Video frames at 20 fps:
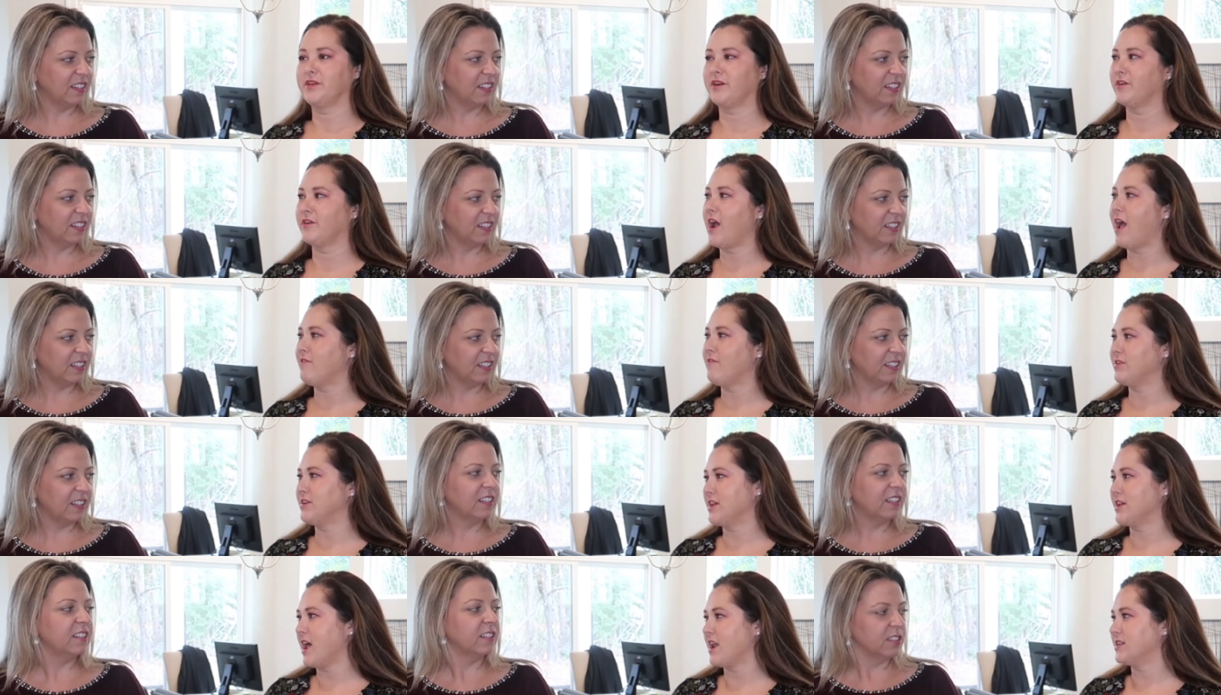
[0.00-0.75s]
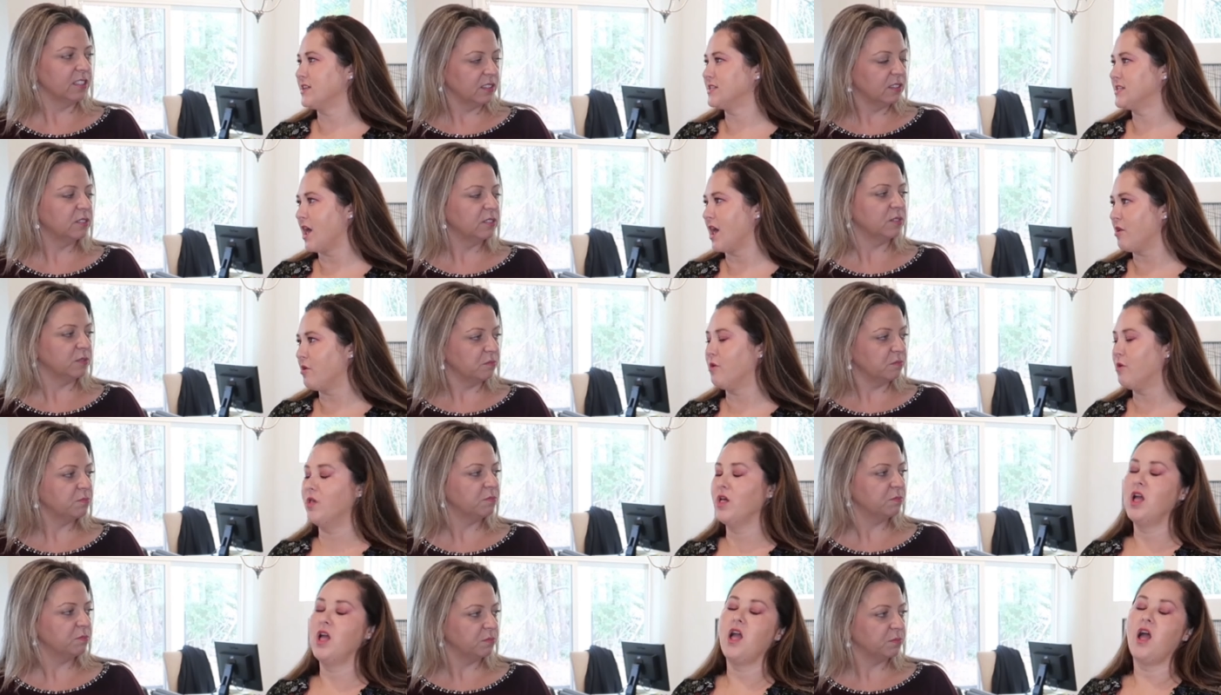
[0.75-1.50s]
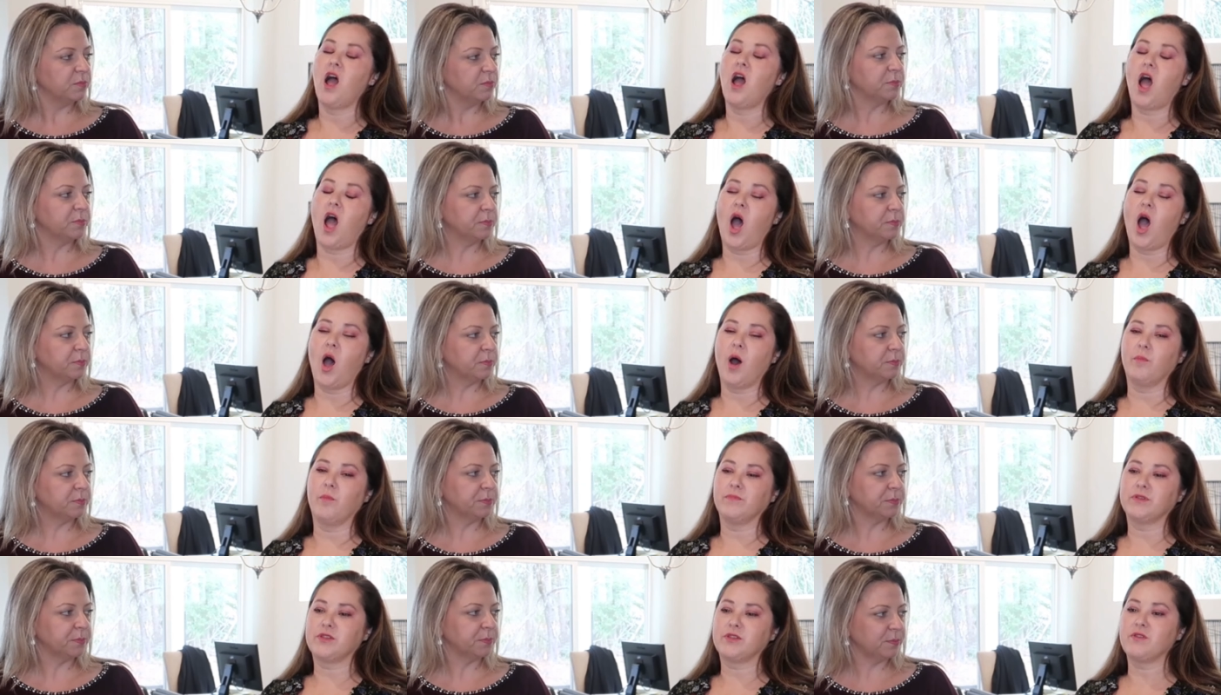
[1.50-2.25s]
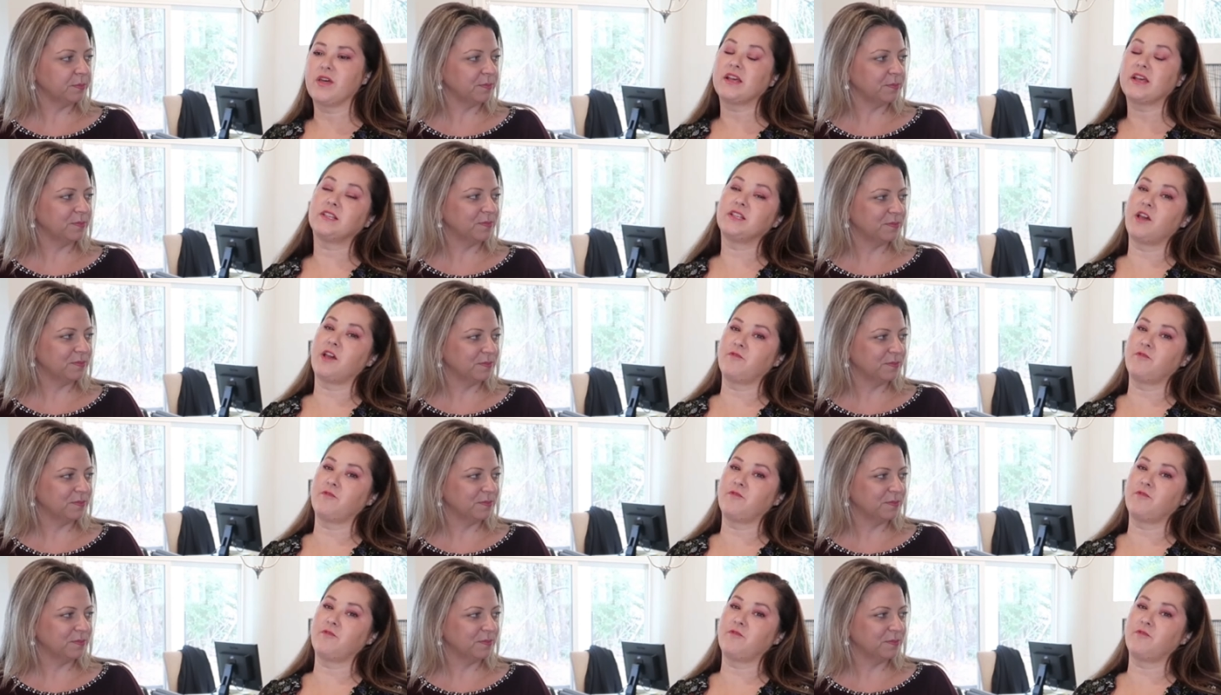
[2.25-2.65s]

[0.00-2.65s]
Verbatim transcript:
Speaker 1: or having to kind of settle. Um, so that's